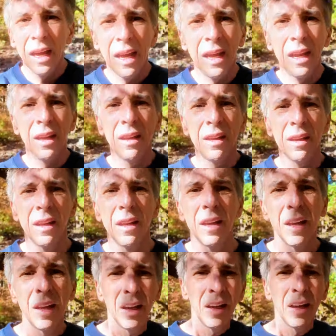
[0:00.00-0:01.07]
And
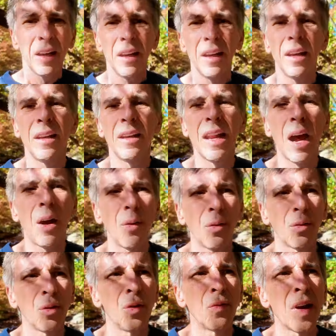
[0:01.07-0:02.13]

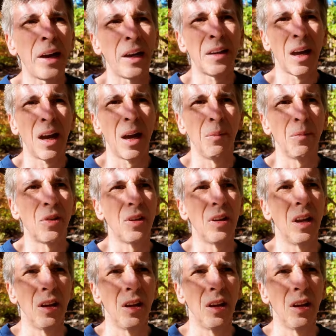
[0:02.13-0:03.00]
now you've got a time